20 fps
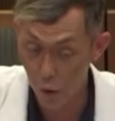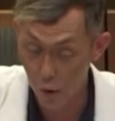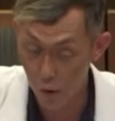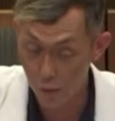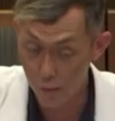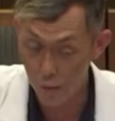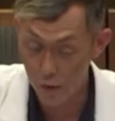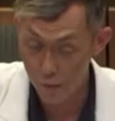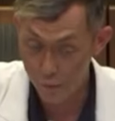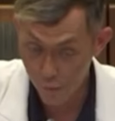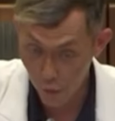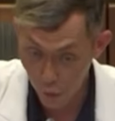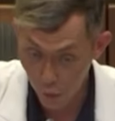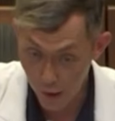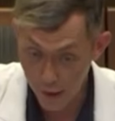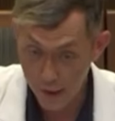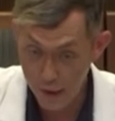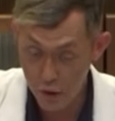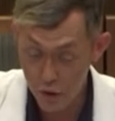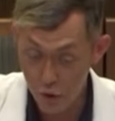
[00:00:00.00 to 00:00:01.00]
you're
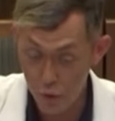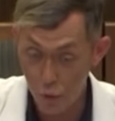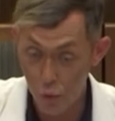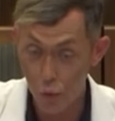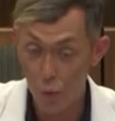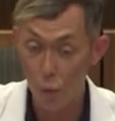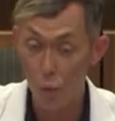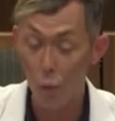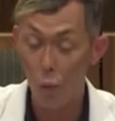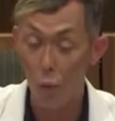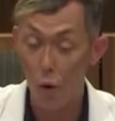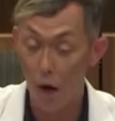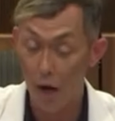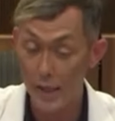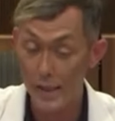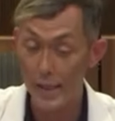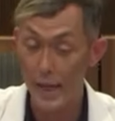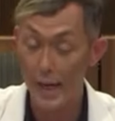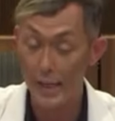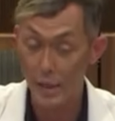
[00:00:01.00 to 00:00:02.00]
referring to,
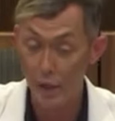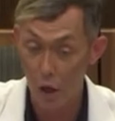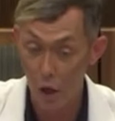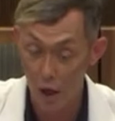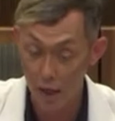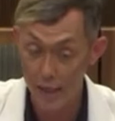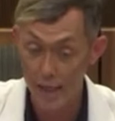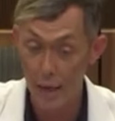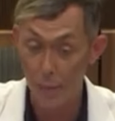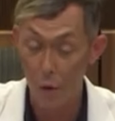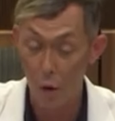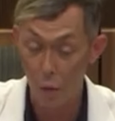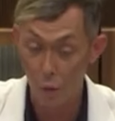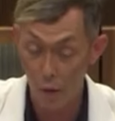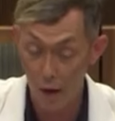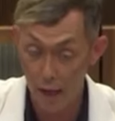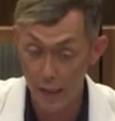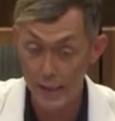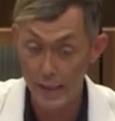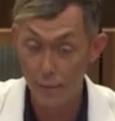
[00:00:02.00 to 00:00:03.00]
was I talking about
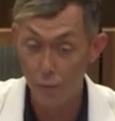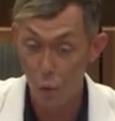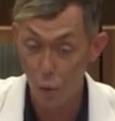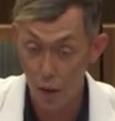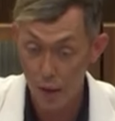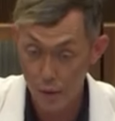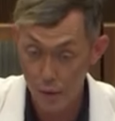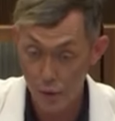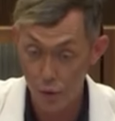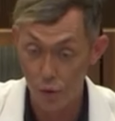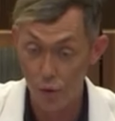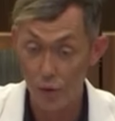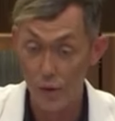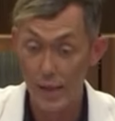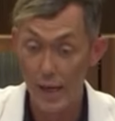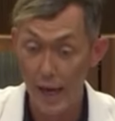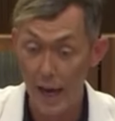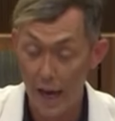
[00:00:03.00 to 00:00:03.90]
Randy Boisnold?